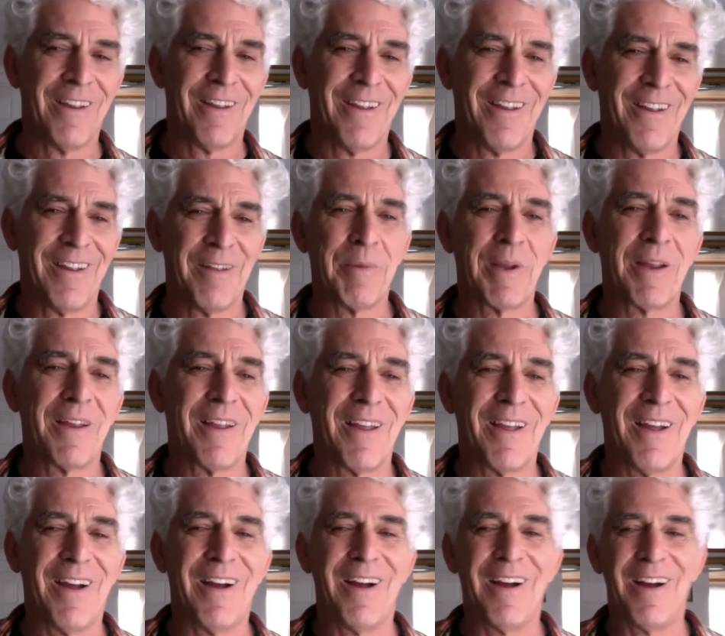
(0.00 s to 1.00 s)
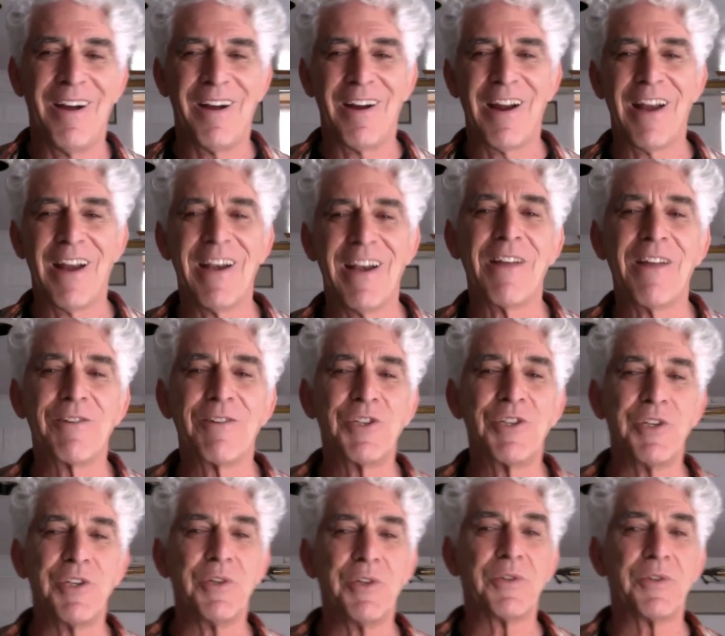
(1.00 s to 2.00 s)
and
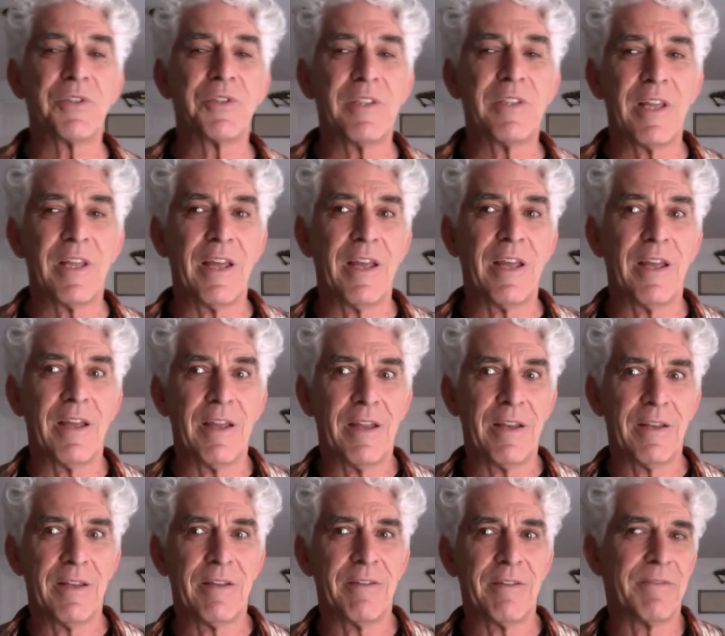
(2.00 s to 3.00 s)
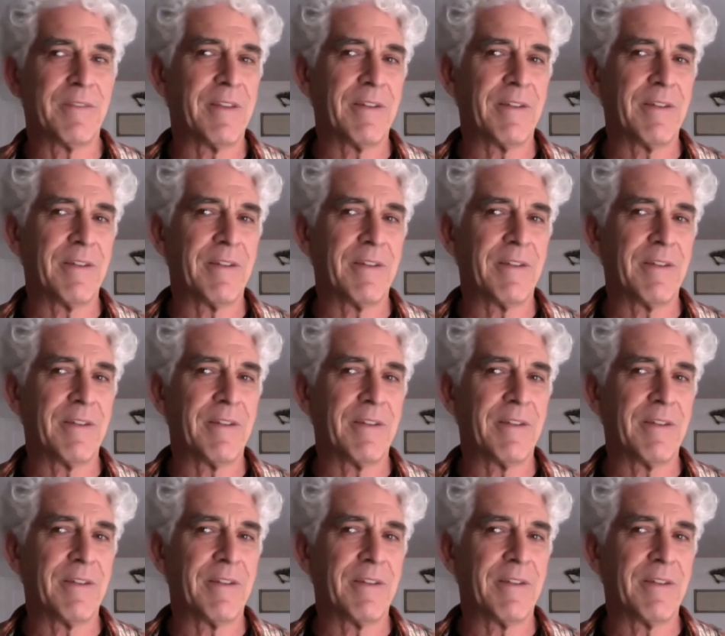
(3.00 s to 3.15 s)
energy use than